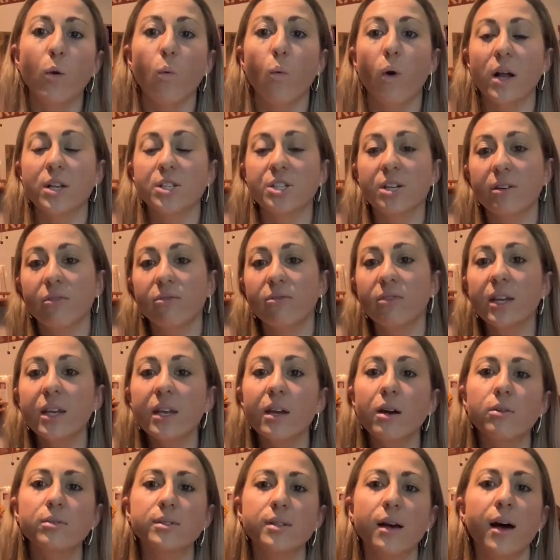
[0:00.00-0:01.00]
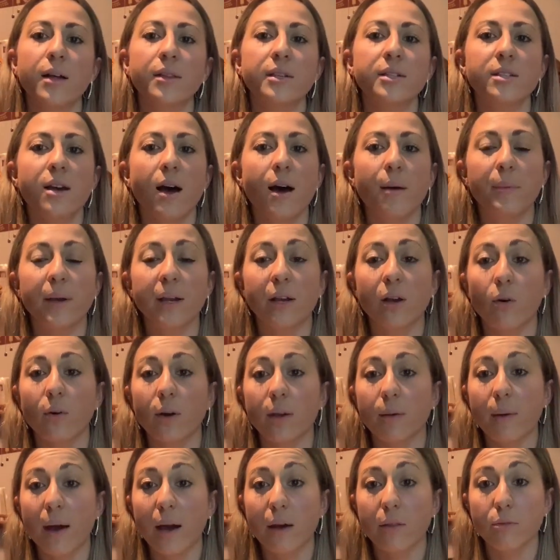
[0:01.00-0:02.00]
watching videos on the topic,
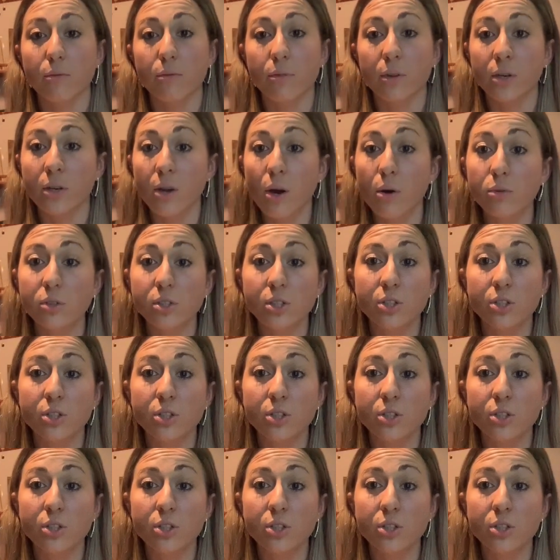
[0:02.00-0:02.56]
going back through the notes,